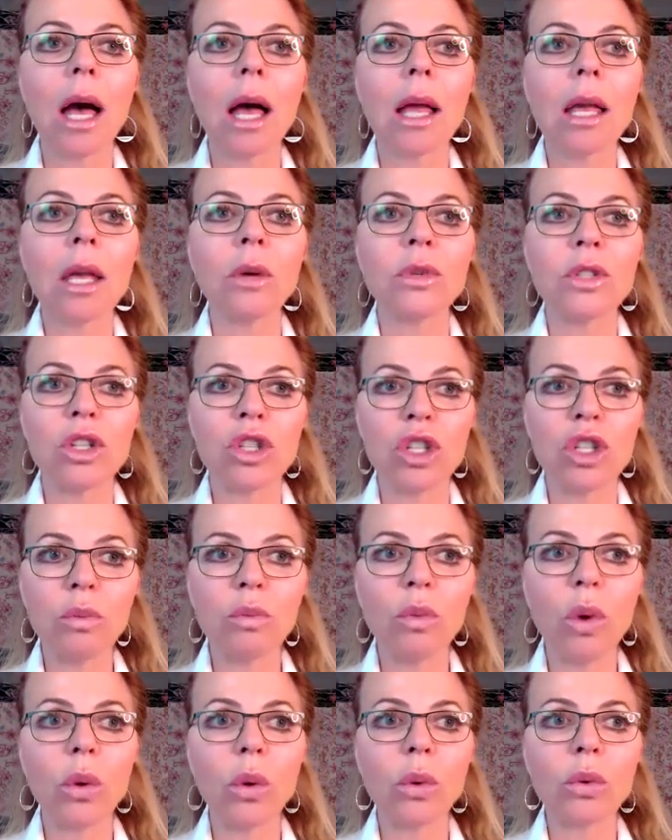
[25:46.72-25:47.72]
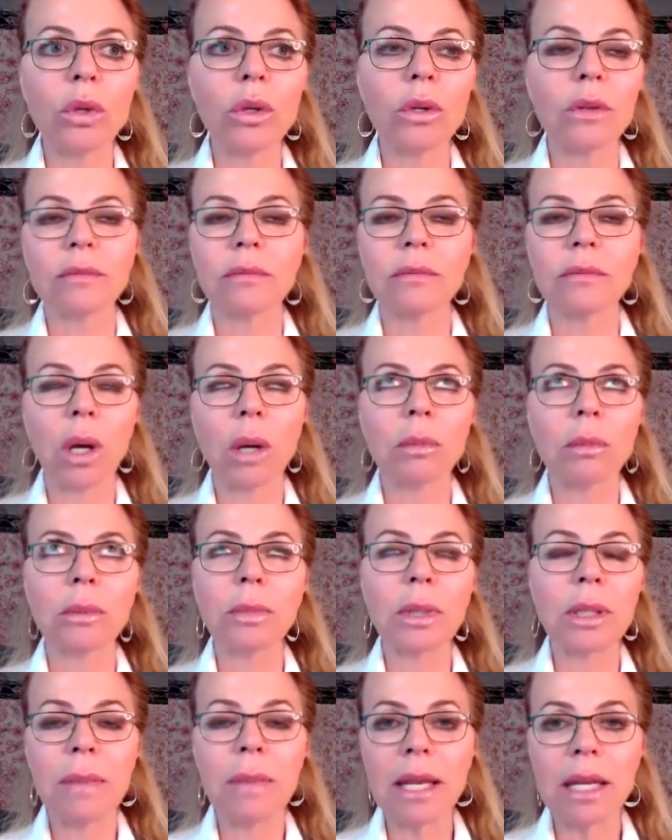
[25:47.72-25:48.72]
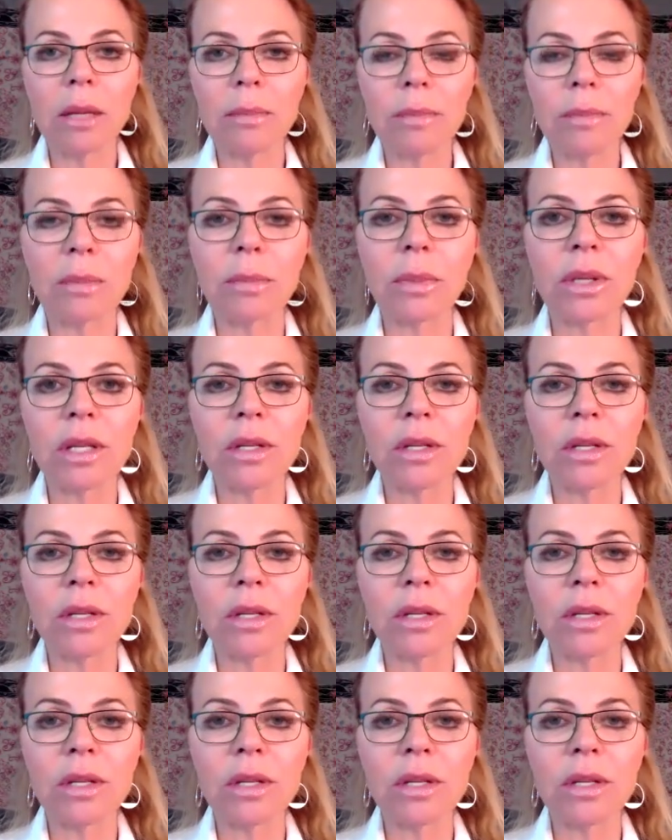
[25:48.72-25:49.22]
It was Jim Rohn, probably many people,